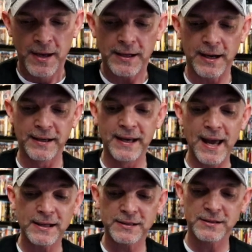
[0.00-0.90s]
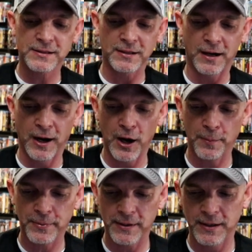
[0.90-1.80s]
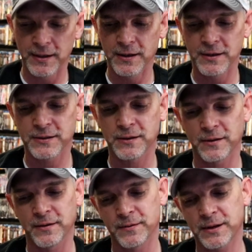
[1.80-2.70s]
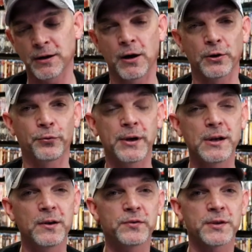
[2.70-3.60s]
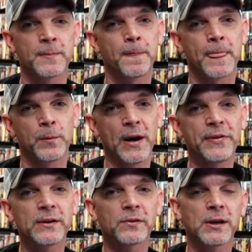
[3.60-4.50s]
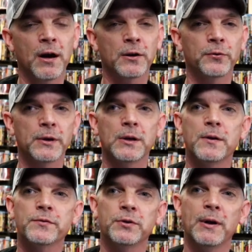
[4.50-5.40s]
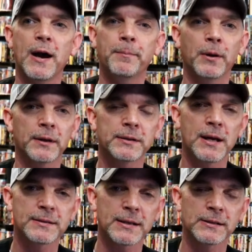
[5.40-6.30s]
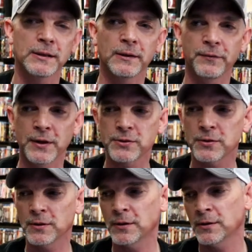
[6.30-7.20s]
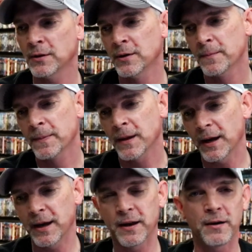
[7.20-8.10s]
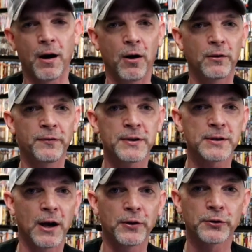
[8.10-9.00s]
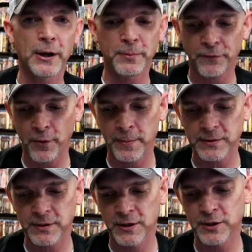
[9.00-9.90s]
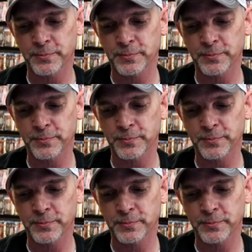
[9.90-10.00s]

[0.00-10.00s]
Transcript: Okay, next up is Keanu Reeves. When I think of Keanu Reeves, you have Bill and Ted's Excellent Adventure and all of his other great performances.